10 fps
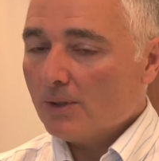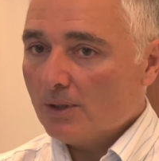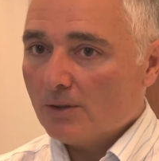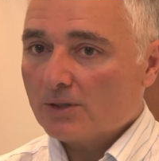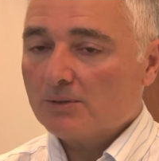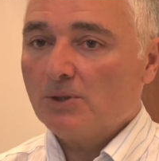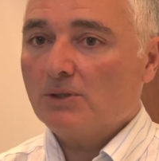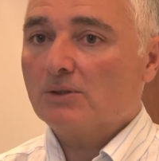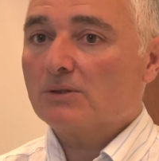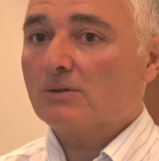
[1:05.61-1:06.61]
In our
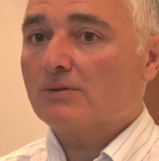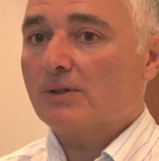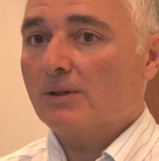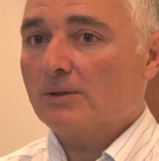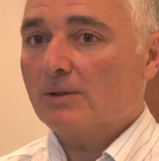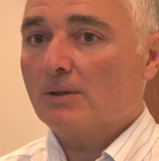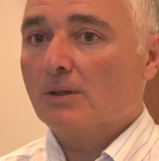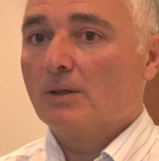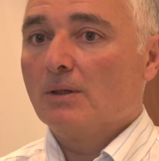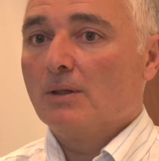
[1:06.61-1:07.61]
experience, we've found that
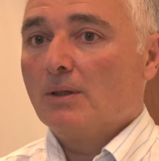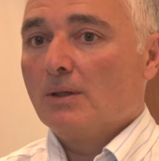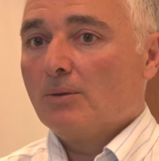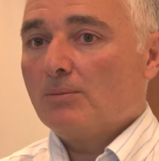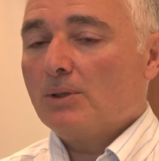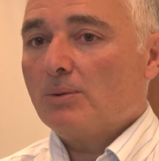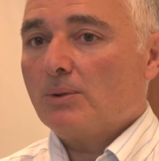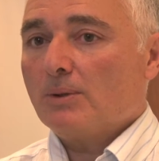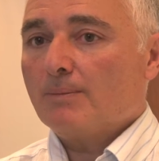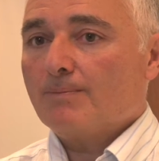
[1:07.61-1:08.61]

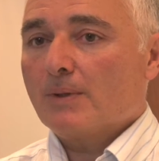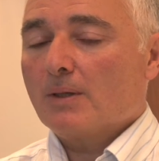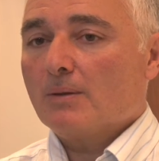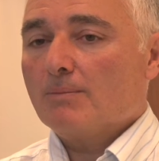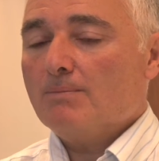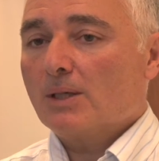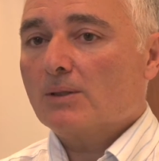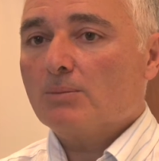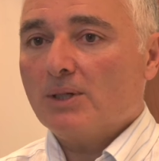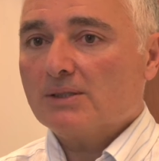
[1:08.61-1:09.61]
people make
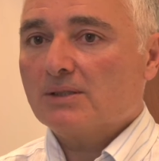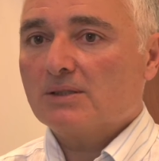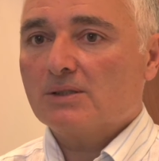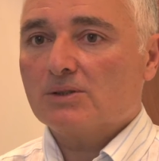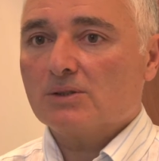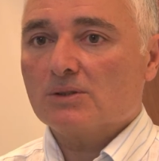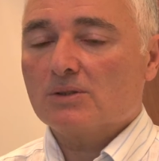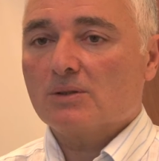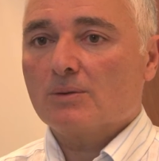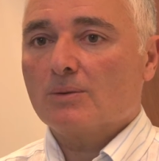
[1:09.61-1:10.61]
their best
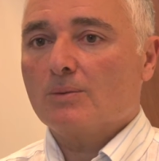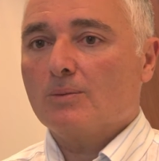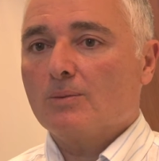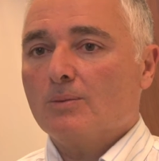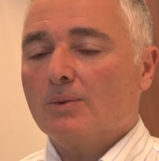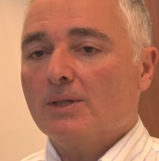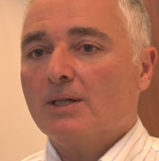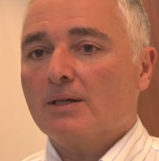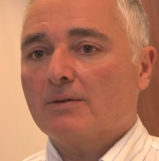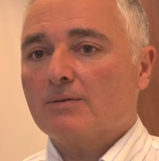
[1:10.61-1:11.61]
decisions when
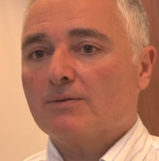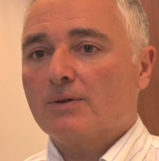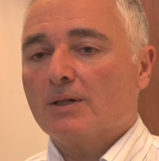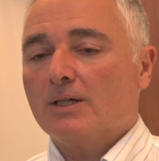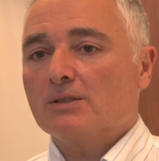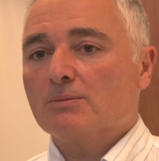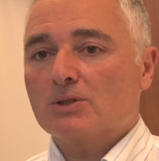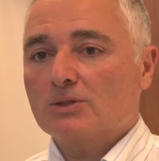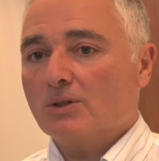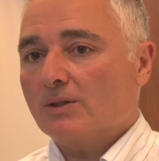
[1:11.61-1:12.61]
they have as
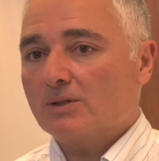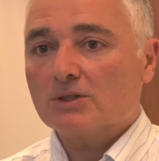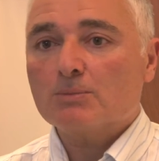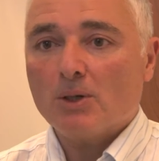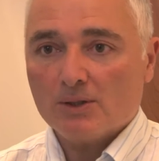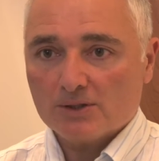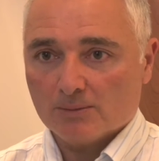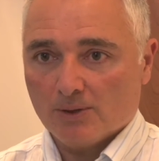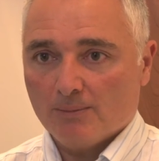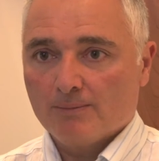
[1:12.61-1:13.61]
much knowledge as
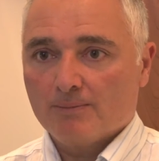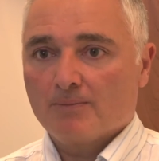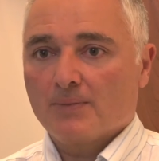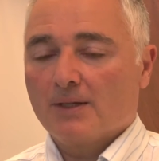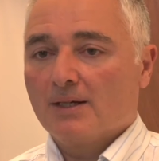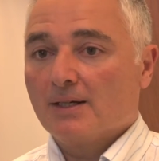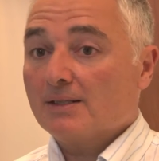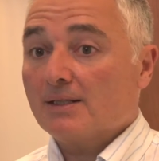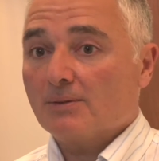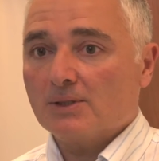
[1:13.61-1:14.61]
possible.
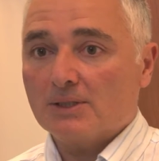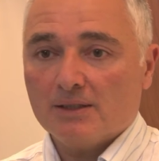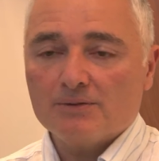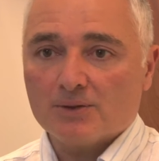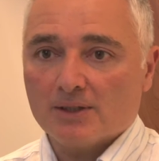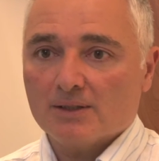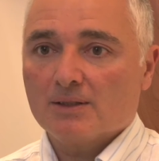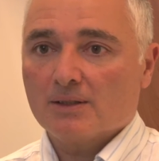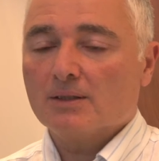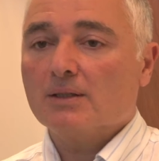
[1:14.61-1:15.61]
It's how we deliver it
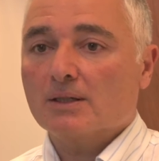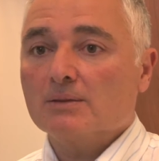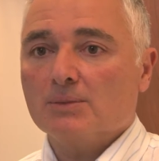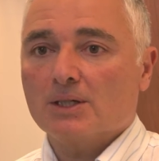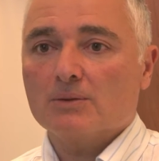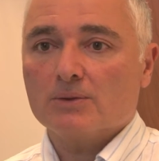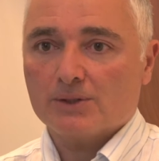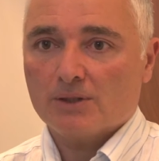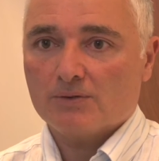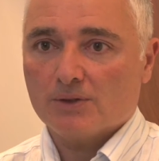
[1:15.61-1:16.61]
that can make a real
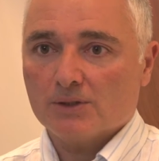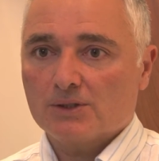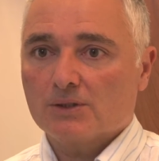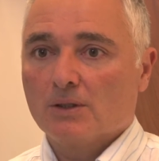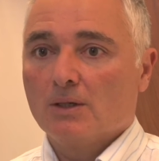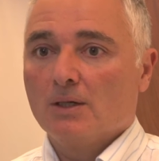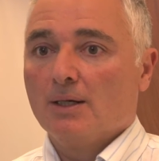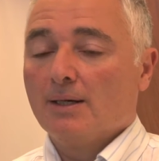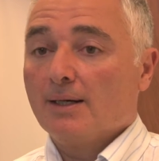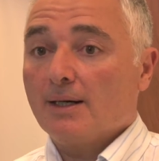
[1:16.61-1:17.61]
difference.
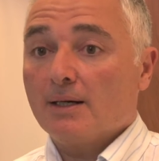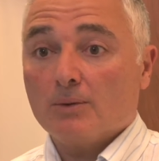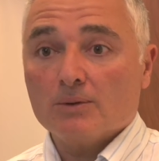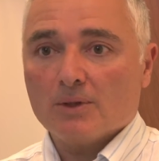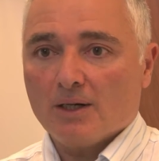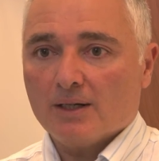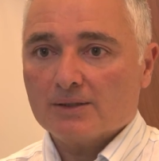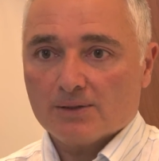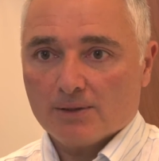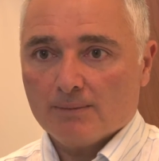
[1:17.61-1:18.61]
I won't lie
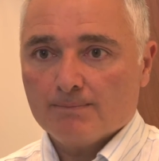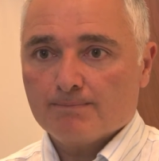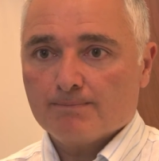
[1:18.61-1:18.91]
to her.